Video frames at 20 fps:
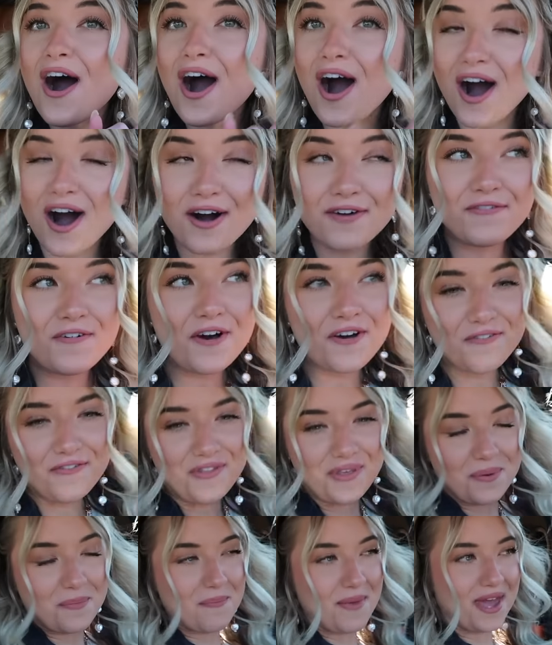off of
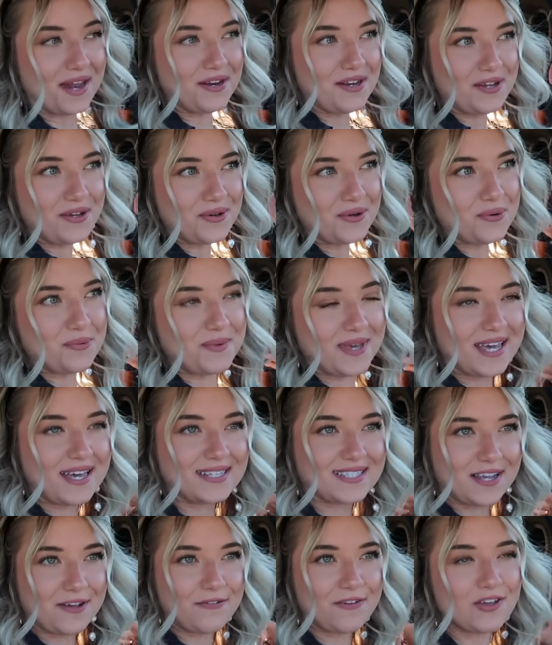the menu
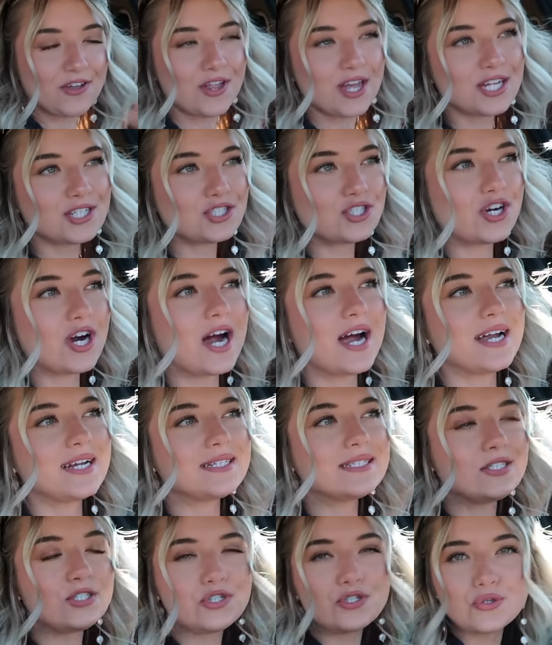because I feel like
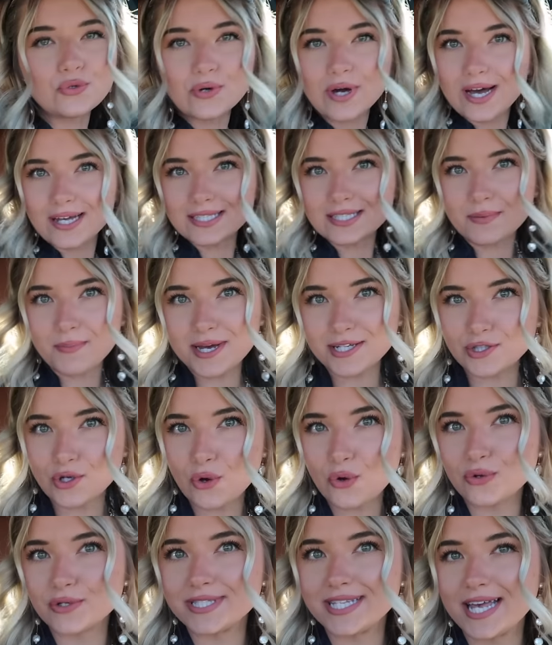trying to customize a
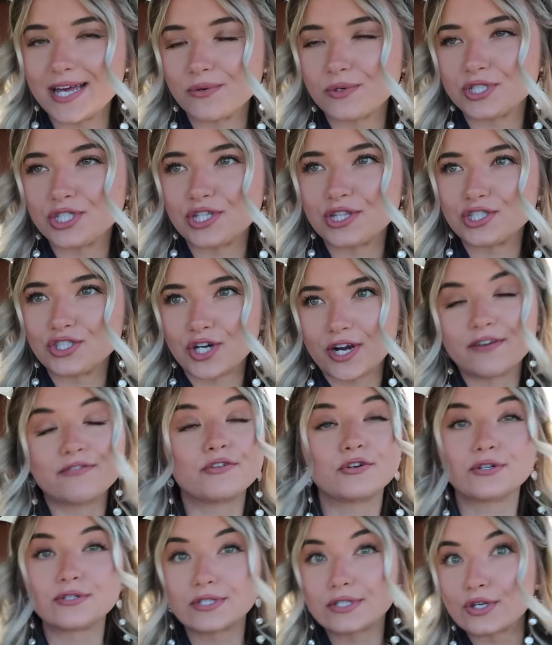whole sandwich in the
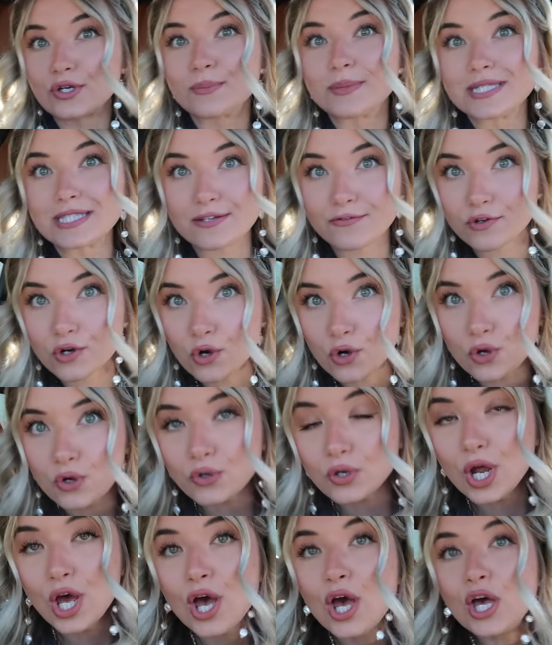drive-thru is a little bit
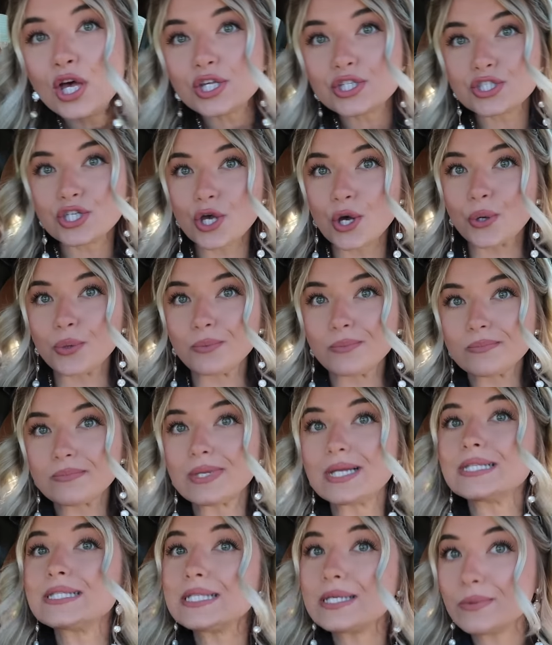difficult. So
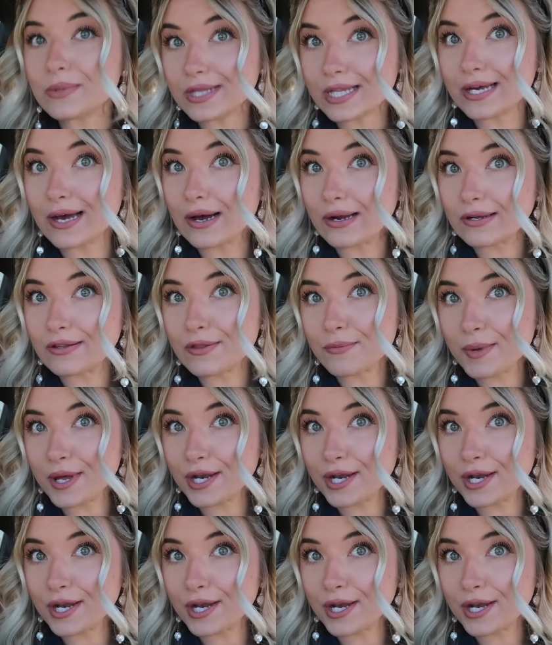let's see what they got on the